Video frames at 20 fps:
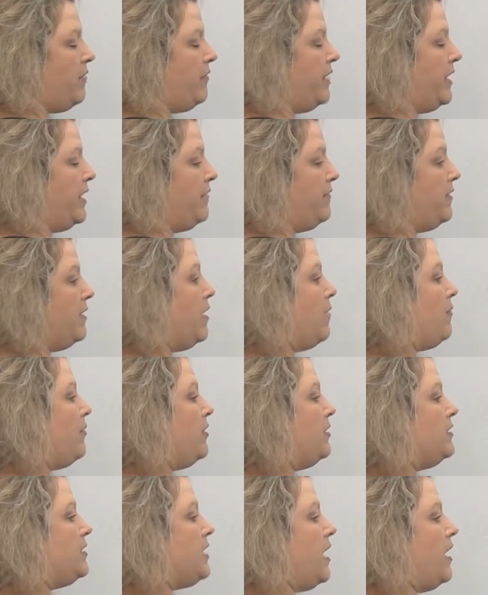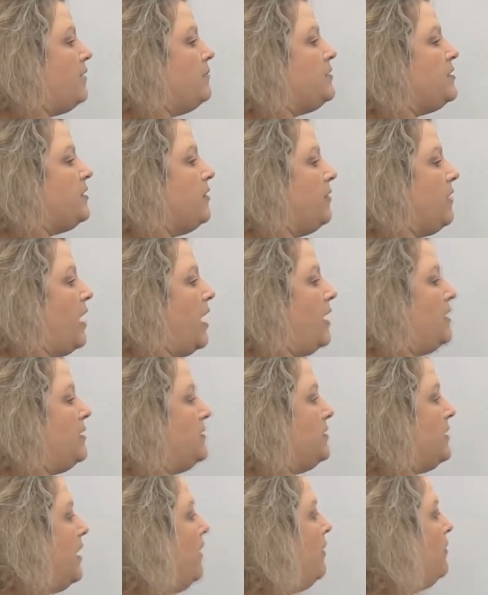even number of times, so 9
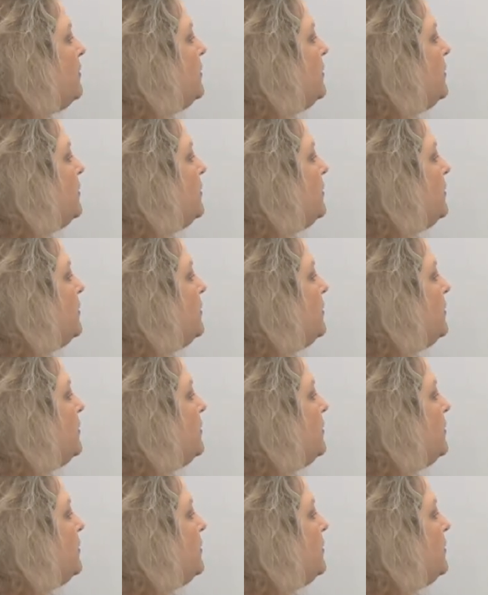is out.